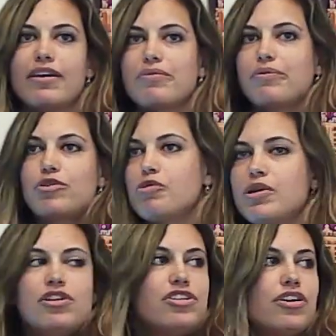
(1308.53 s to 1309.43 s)
What do you want me
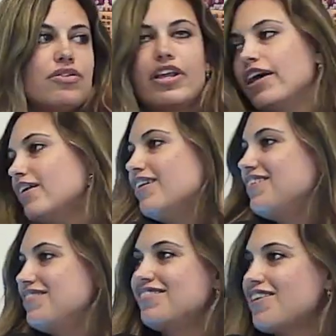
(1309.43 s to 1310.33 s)
to do? Like,
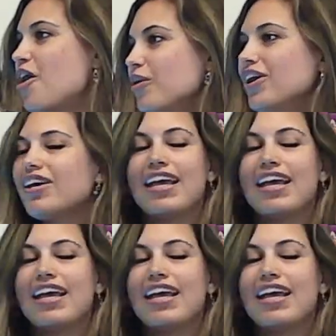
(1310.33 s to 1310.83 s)
right, not work?